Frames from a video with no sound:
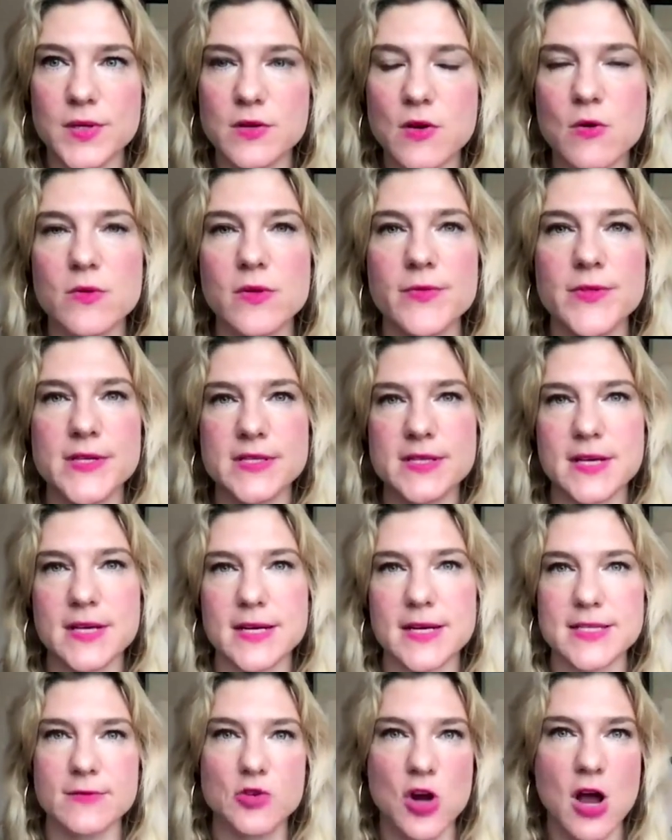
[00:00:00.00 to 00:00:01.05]
We know that the
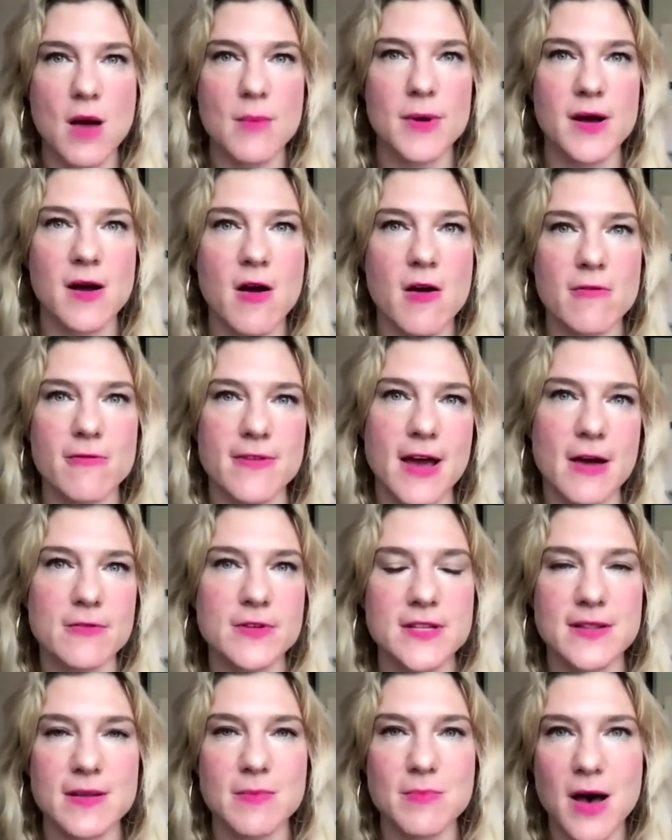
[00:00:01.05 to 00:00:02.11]
signs of trauma are
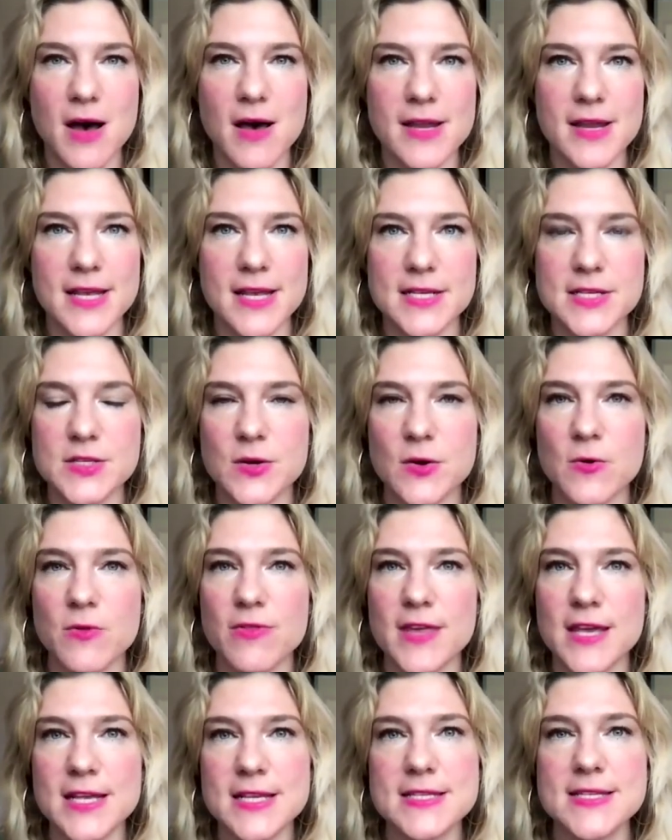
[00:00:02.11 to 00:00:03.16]
found in the body. So,
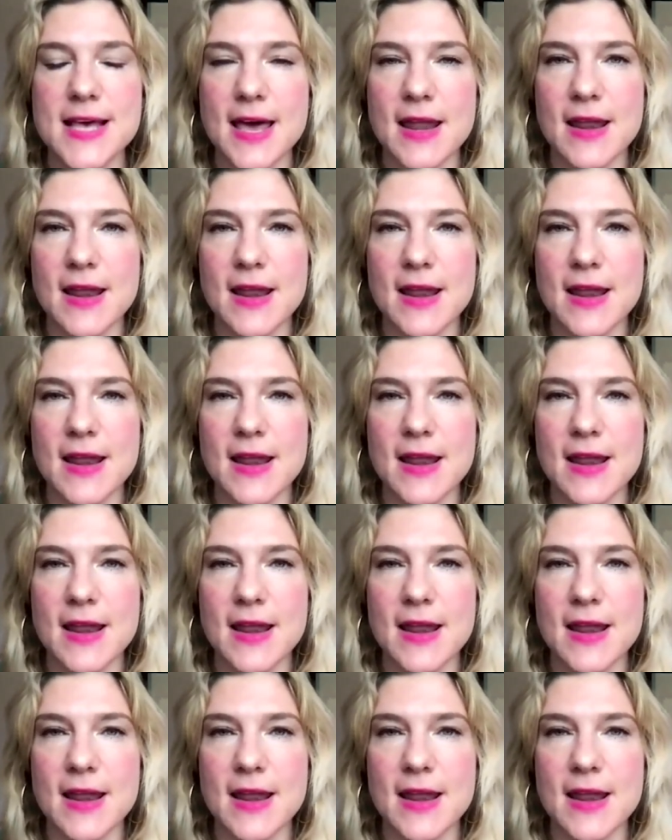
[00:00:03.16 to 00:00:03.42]
things